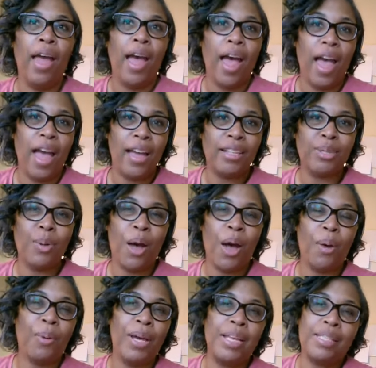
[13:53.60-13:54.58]
As
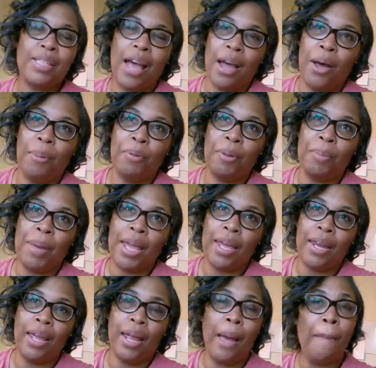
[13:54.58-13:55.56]
always, I hope you're
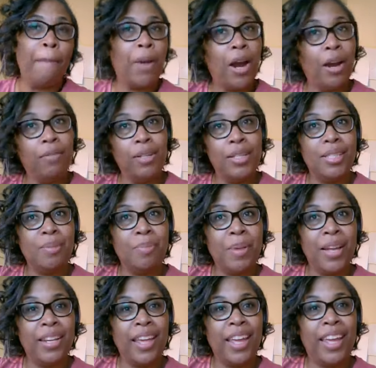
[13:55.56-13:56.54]
making it a marvelous
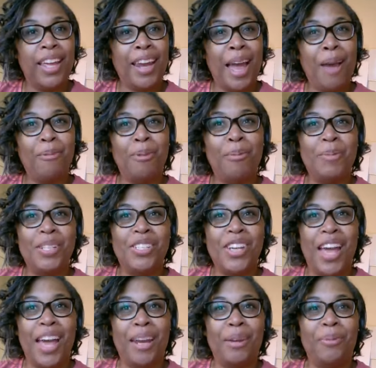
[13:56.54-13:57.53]
Monday, and I will be
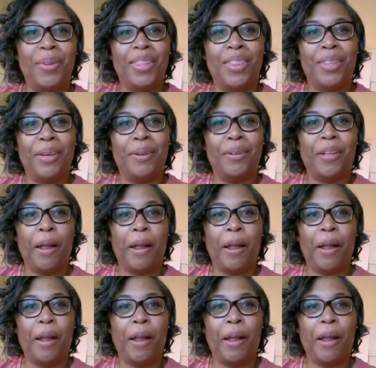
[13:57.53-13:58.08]
chatting with you.